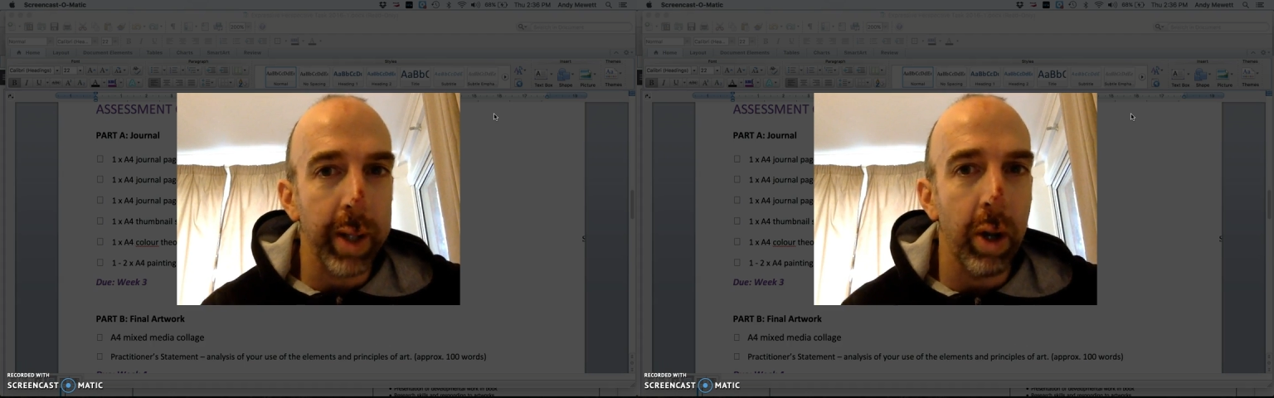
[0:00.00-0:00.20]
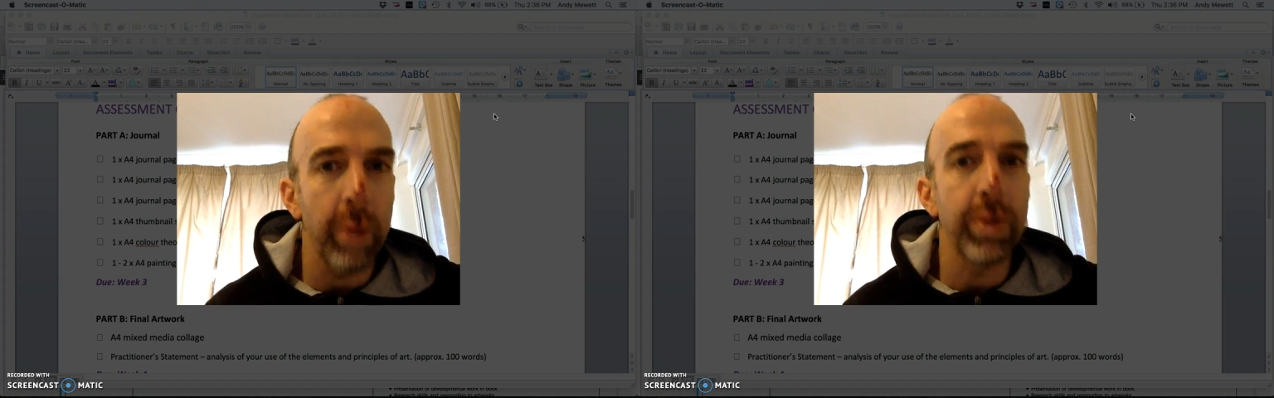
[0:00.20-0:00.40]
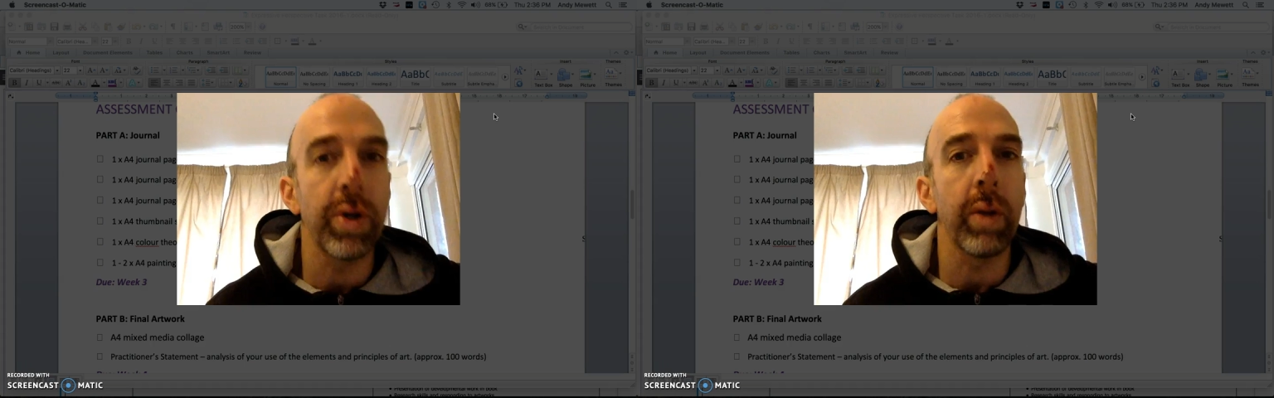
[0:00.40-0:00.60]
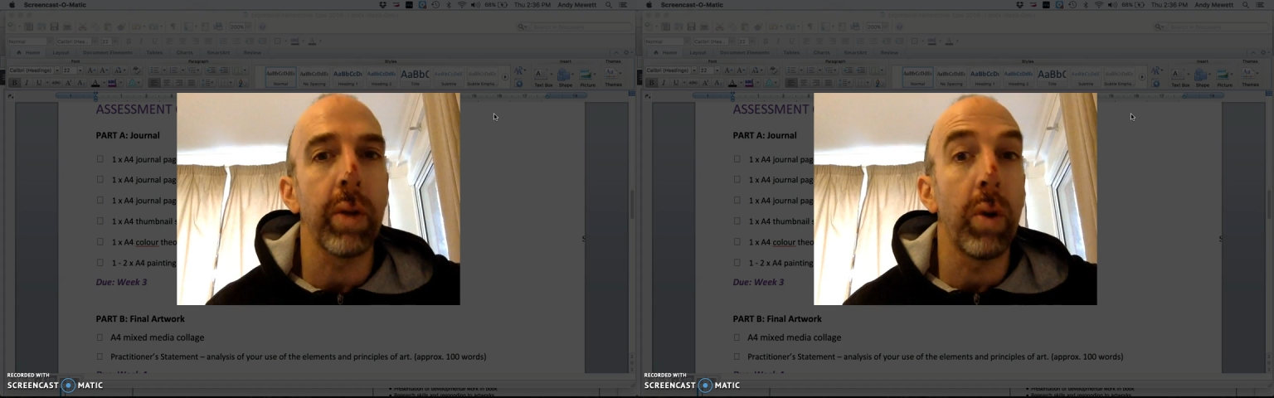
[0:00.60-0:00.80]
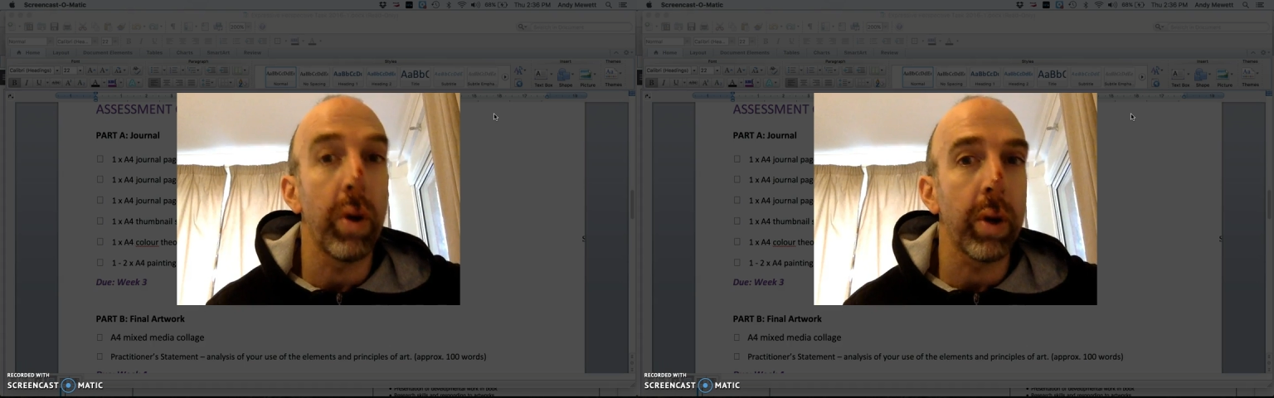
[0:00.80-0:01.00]
home during
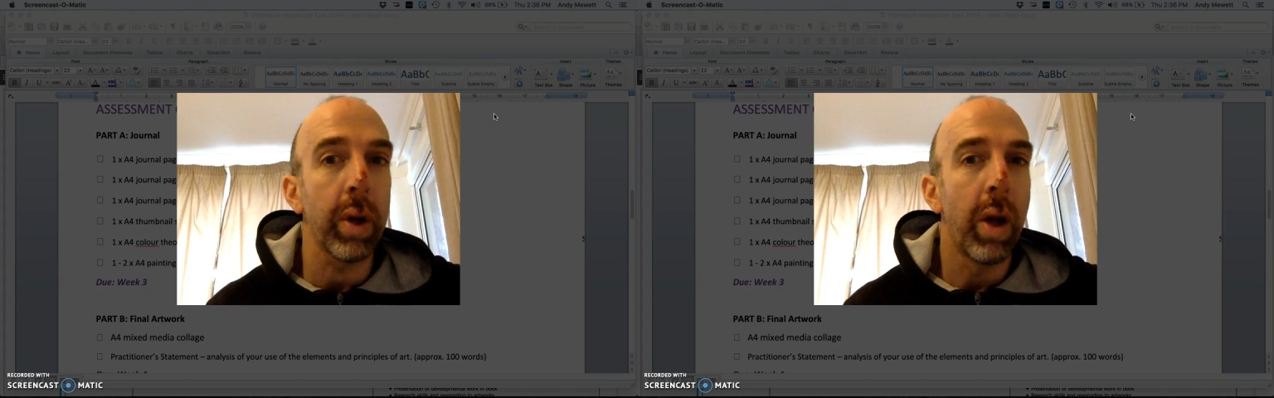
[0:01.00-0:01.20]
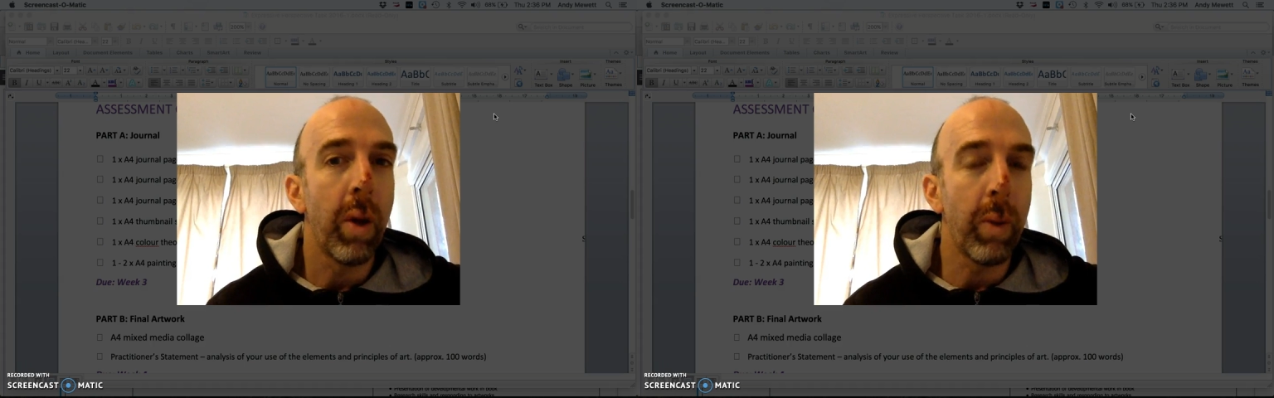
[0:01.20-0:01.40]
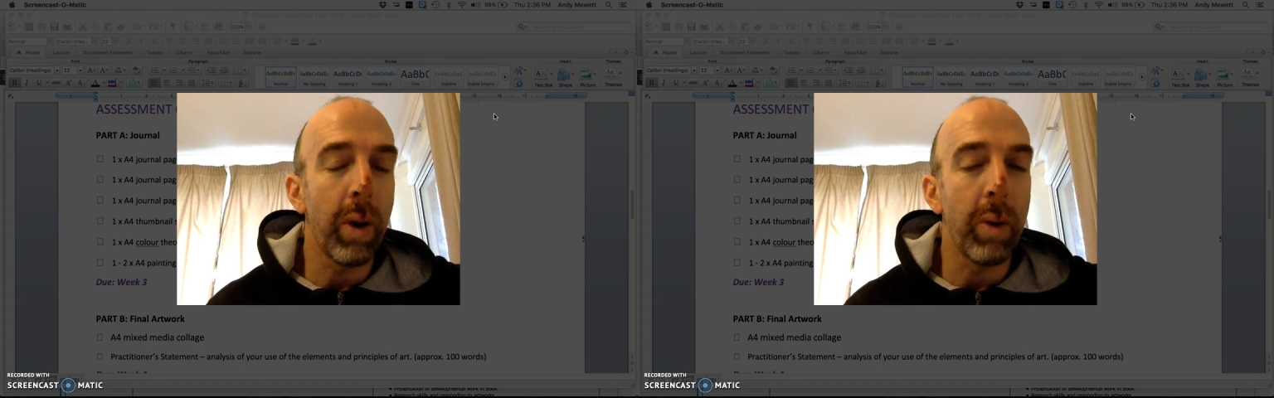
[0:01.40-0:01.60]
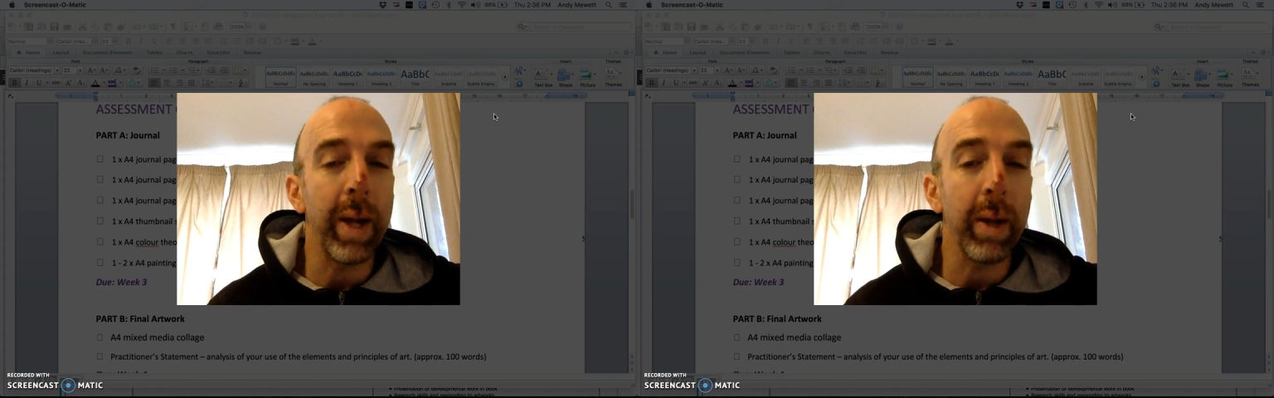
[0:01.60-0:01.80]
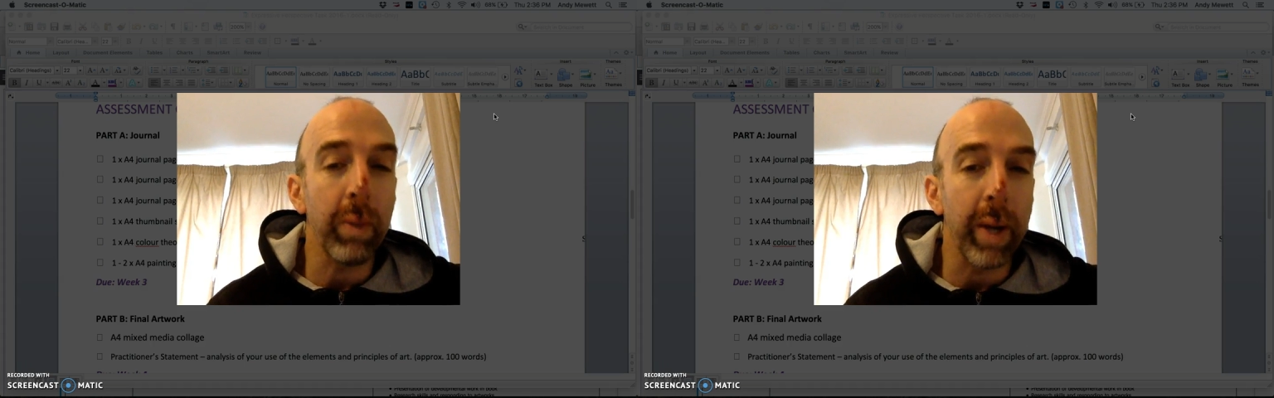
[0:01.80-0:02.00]
work
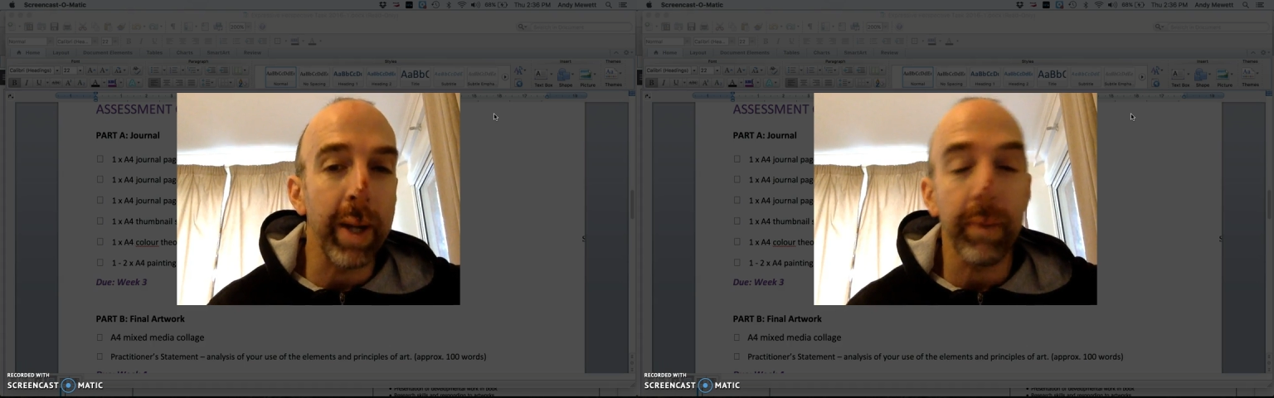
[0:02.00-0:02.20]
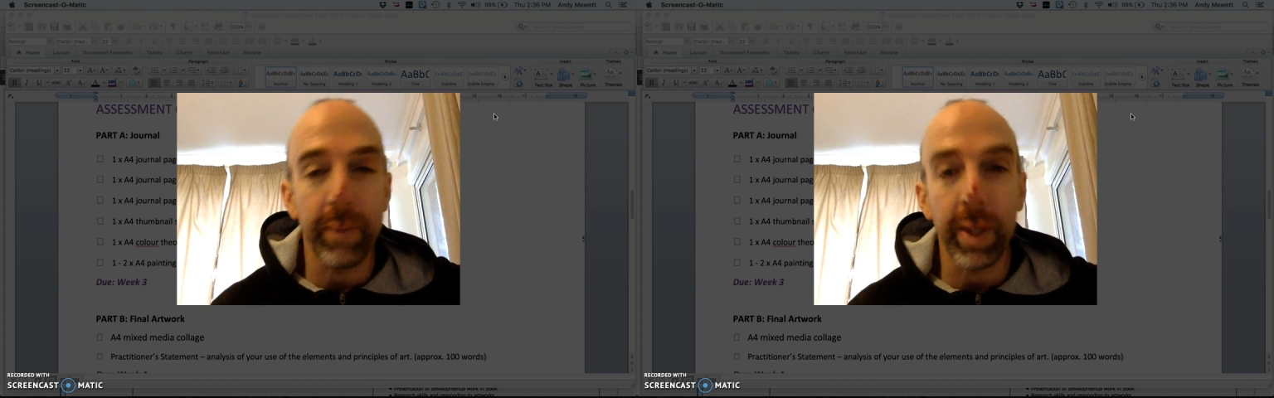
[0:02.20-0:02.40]
well-being week,